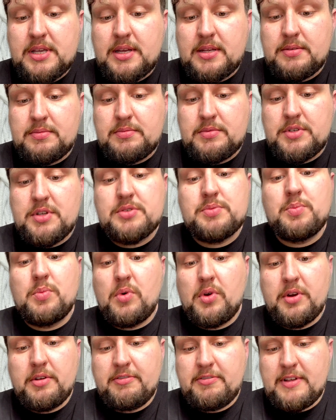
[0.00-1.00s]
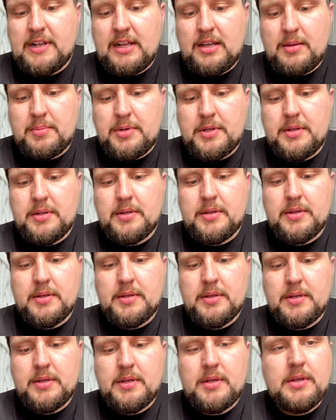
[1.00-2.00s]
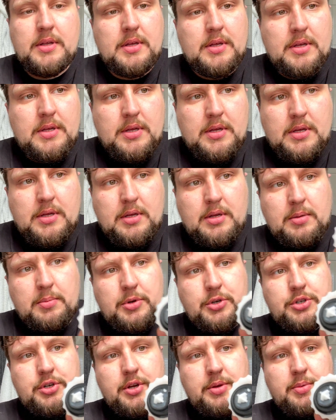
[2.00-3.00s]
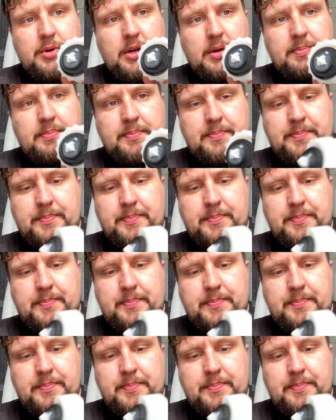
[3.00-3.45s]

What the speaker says: It doesn't want to fill up. Push a new one on.